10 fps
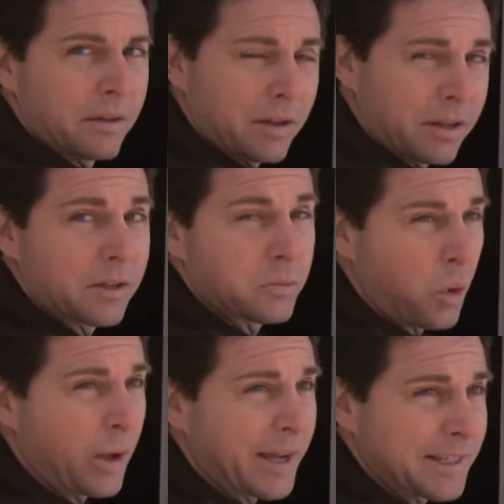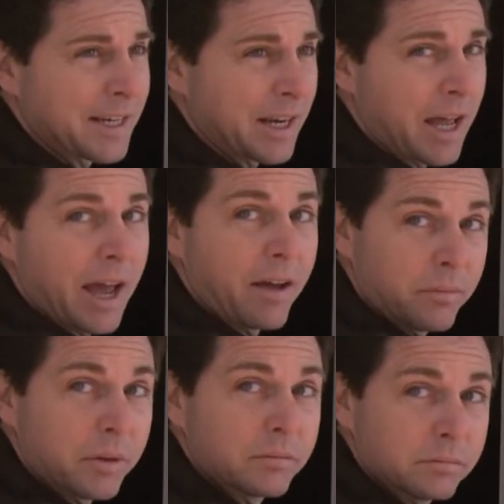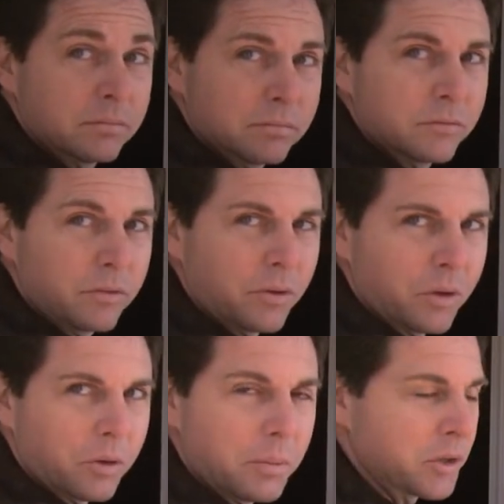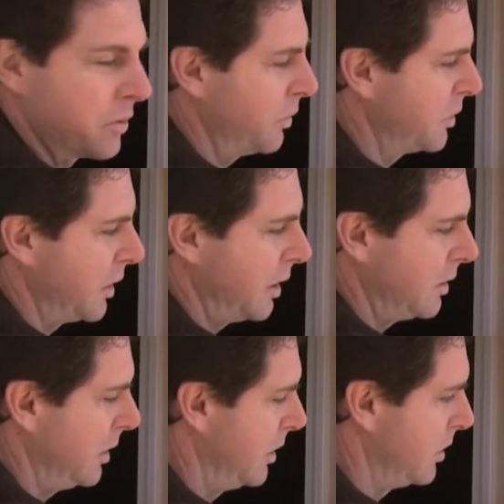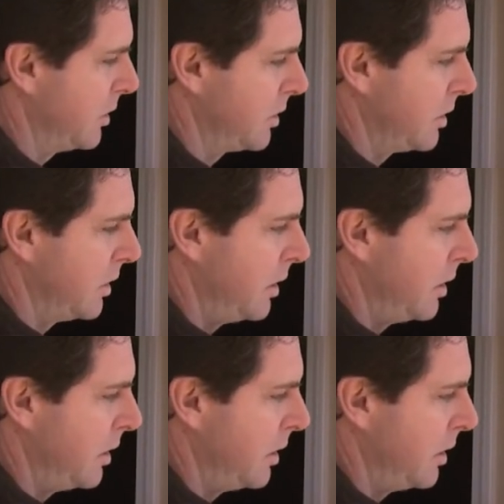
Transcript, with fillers: I think it's more like eighteen and a half, but for good measure, we'll say eighteen inches.